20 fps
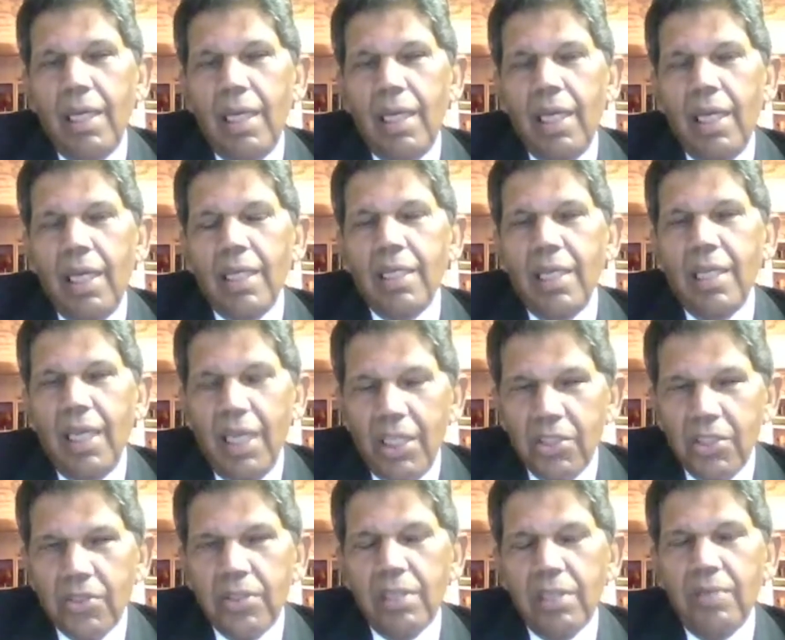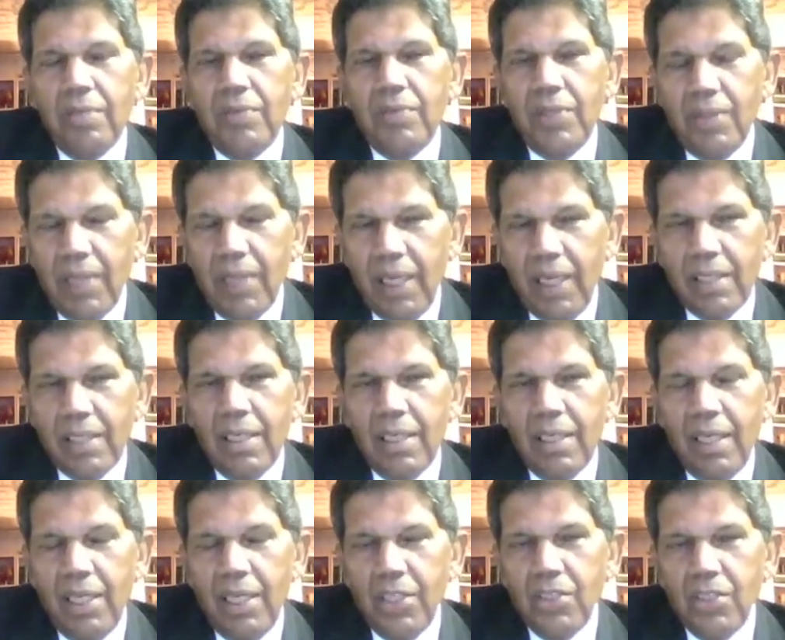in the history of the United
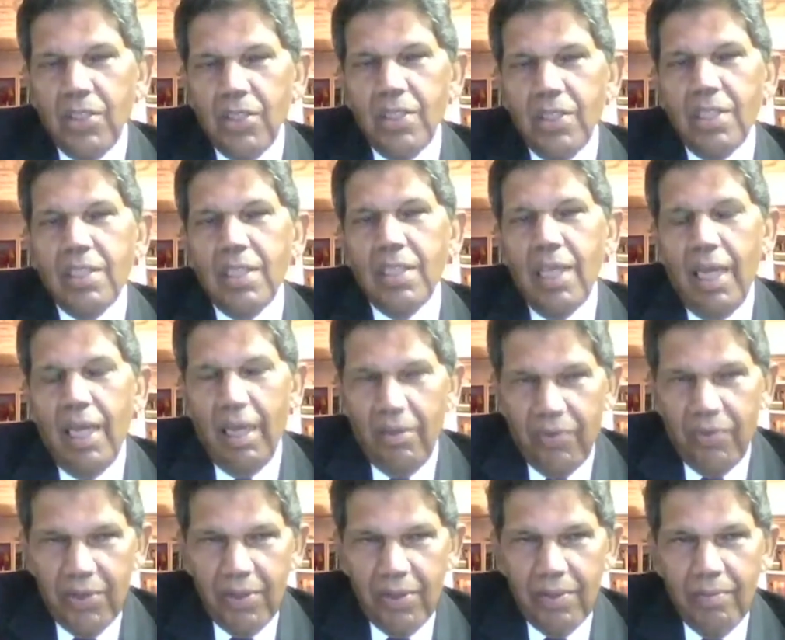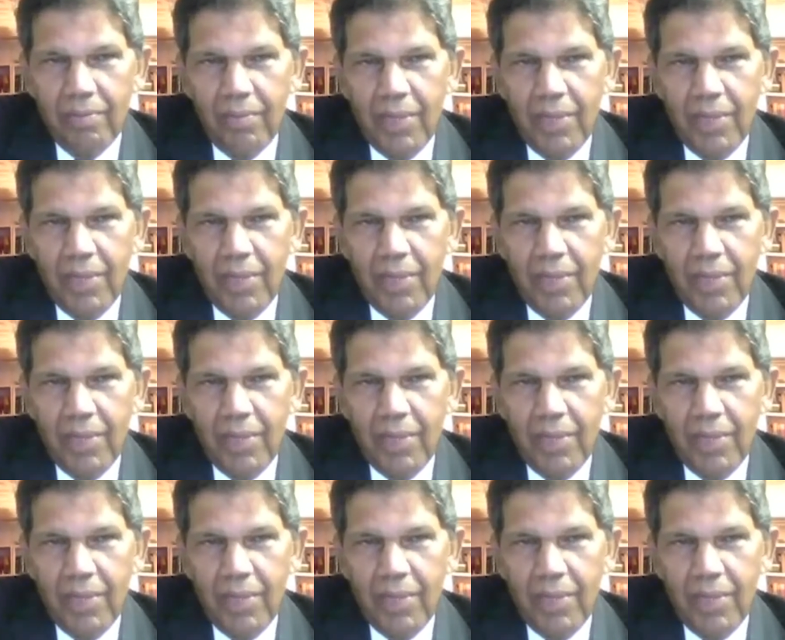Nations ever.